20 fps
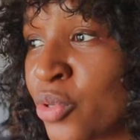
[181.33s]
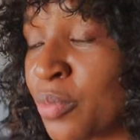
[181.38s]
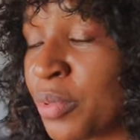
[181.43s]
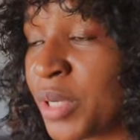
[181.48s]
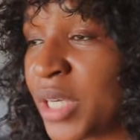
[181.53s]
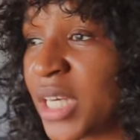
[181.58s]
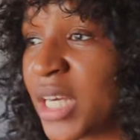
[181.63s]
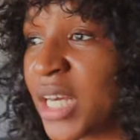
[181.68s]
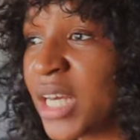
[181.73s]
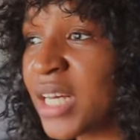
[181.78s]
to
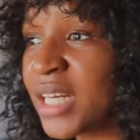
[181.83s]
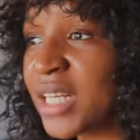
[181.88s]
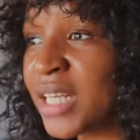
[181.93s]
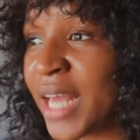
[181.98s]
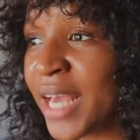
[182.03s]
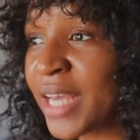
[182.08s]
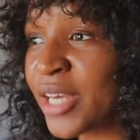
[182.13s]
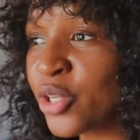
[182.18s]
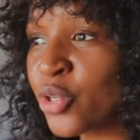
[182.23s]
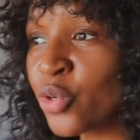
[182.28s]
be,
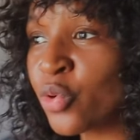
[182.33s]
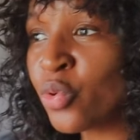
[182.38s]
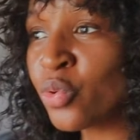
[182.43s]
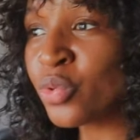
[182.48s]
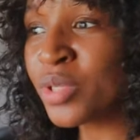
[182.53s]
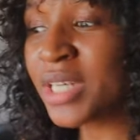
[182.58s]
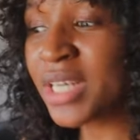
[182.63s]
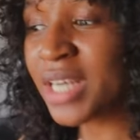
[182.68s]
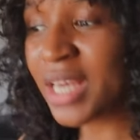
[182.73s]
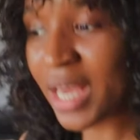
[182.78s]
like, you
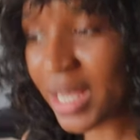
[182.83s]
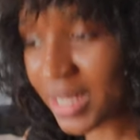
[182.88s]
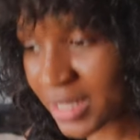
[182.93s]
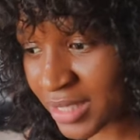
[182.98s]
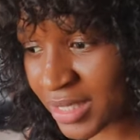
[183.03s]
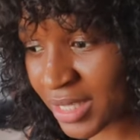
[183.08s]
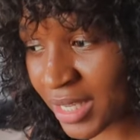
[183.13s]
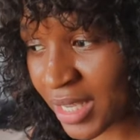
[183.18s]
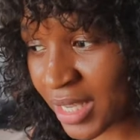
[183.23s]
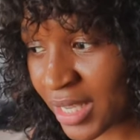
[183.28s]
could
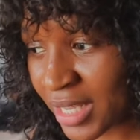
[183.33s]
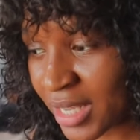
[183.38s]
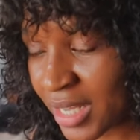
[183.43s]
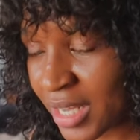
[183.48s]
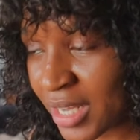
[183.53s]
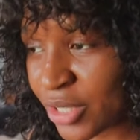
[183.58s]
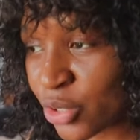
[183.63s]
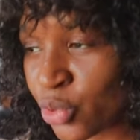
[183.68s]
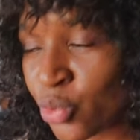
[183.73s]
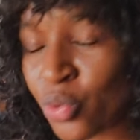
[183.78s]

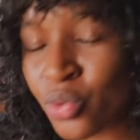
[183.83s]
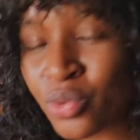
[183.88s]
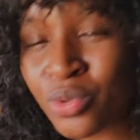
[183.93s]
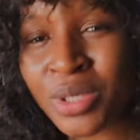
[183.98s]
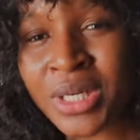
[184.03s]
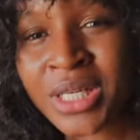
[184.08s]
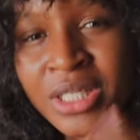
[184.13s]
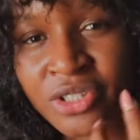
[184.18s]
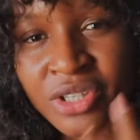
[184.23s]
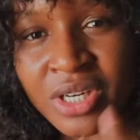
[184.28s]

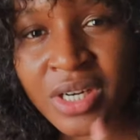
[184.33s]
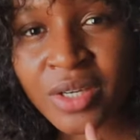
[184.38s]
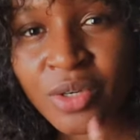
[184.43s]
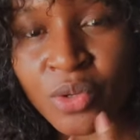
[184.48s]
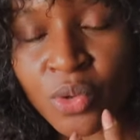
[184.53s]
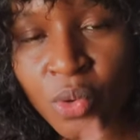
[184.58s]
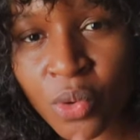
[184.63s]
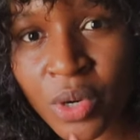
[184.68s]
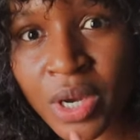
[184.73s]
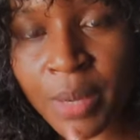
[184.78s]
literally
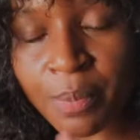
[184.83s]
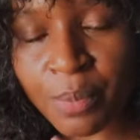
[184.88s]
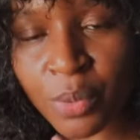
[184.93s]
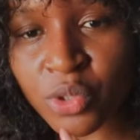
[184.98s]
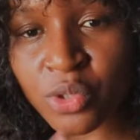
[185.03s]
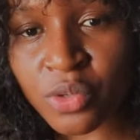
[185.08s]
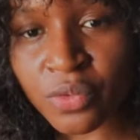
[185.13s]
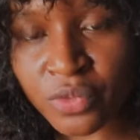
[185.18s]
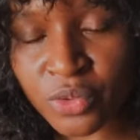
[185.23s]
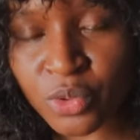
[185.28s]
cook a
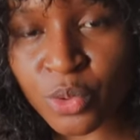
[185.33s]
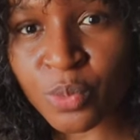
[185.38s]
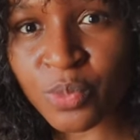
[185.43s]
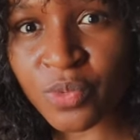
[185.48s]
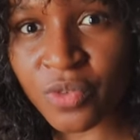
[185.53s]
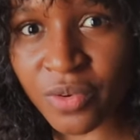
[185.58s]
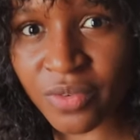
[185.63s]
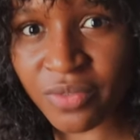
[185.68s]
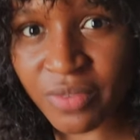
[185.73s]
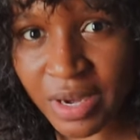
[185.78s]
pot of
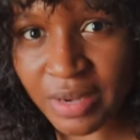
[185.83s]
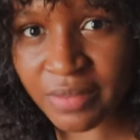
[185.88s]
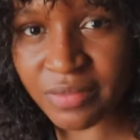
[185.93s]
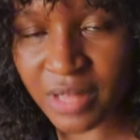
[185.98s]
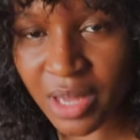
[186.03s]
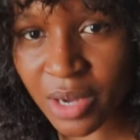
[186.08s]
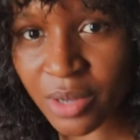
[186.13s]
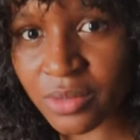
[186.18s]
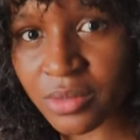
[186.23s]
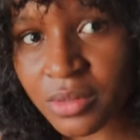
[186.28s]
soup for
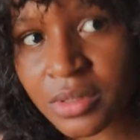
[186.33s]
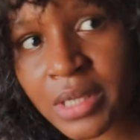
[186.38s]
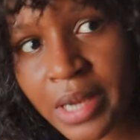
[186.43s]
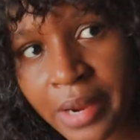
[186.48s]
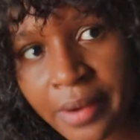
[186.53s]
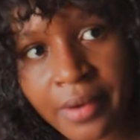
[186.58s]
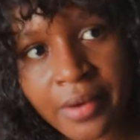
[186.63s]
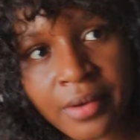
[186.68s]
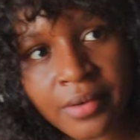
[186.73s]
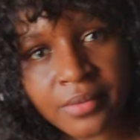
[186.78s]
5,000
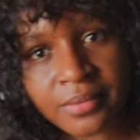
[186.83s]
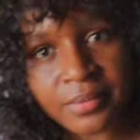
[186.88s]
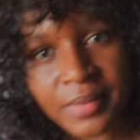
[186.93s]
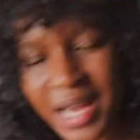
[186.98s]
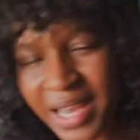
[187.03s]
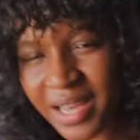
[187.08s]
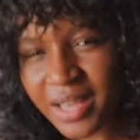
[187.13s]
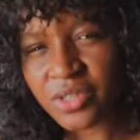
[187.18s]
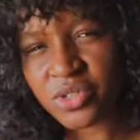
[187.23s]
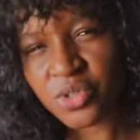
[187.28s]
naira,
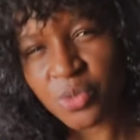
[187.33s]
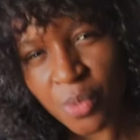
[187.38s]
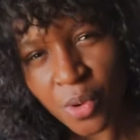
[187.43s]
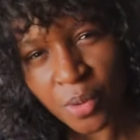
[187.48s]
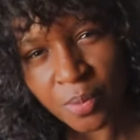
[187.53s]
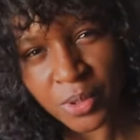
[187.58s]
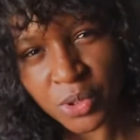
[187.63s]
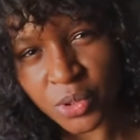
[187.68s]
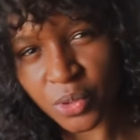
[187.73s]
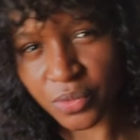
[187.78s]
like a
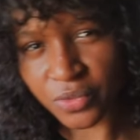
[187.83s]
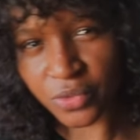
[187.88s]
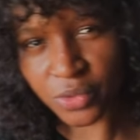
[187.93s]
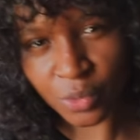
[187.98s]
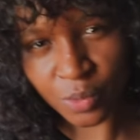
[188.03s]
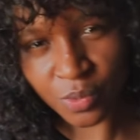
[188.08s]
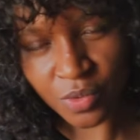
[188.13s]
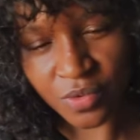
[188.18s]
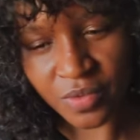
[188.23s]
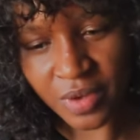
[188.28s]
small pot of
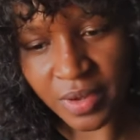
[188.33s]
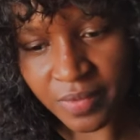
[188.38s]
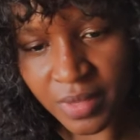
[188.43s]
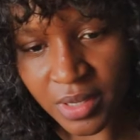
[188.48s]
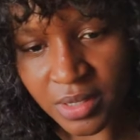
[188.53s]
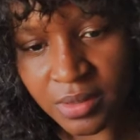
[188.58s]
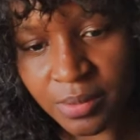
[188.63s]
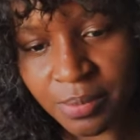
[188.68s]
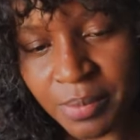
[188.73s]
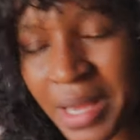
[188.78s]
soup for
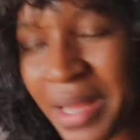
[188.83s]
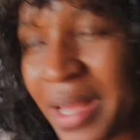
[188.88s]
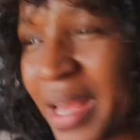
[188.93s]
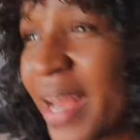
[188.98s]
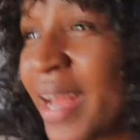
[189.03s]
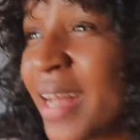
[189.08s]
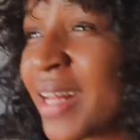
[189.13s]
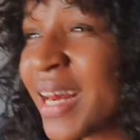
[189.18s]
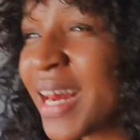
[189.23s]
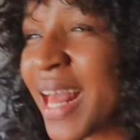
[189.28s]
5,000, but
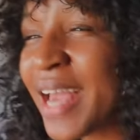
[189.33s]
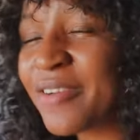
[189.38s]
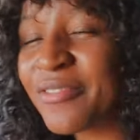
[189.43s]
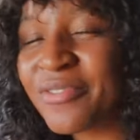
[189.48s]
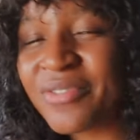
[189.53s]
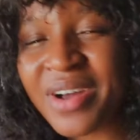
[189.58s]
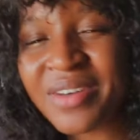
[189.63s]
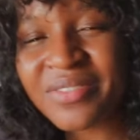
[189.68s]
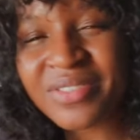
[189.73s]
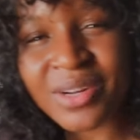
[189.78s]
like
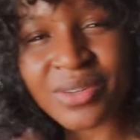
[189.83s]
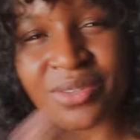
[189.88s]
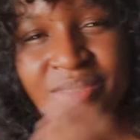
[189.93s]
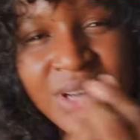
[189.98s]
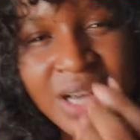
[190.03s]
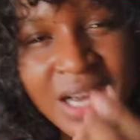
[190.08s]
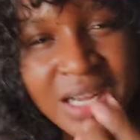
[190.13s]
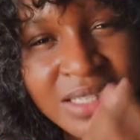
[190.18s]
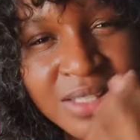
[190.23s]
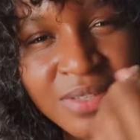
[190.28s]

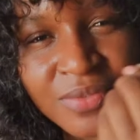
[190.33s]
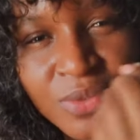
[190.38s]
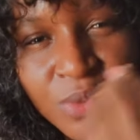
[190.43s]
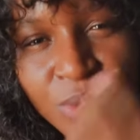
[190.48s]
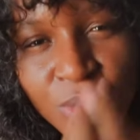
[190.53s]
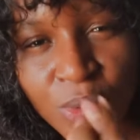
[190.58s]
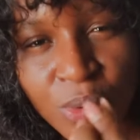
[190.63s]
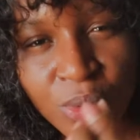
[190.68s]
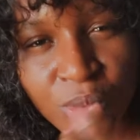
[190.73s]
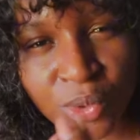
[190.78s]
5,000 can't
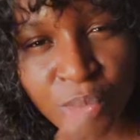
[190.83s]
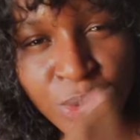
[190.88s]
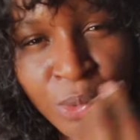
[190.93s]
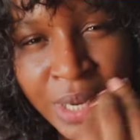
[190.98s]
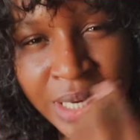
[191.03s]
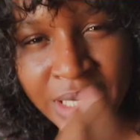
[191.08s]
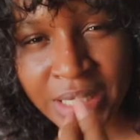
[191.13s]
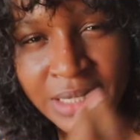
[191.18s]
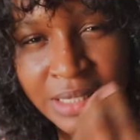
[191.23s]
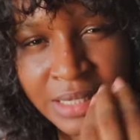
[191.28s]
even cook you
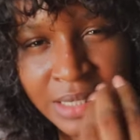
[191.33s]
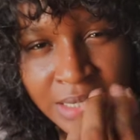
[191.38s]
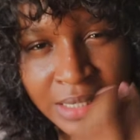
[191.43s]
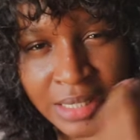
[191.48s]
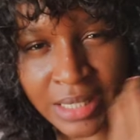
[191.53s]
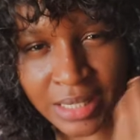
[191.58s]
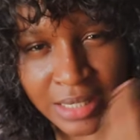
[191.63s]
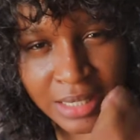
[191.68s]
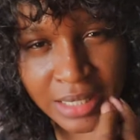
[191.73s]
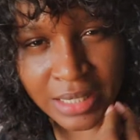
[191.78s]

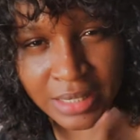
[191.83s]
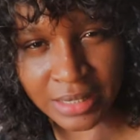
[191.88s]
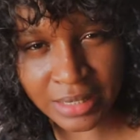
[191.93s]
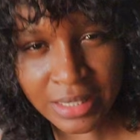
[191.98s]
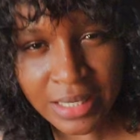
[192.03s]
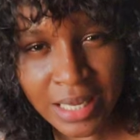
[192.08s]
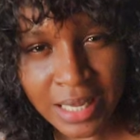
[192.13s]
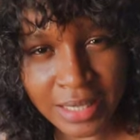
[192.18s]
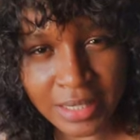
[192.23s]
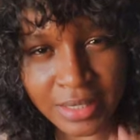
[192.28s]
anything again.
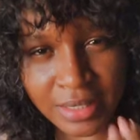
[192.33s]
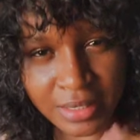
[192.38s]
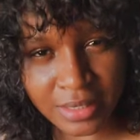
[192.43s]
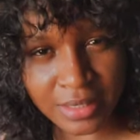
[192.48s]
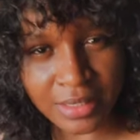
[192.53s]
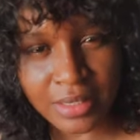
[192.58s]
Like,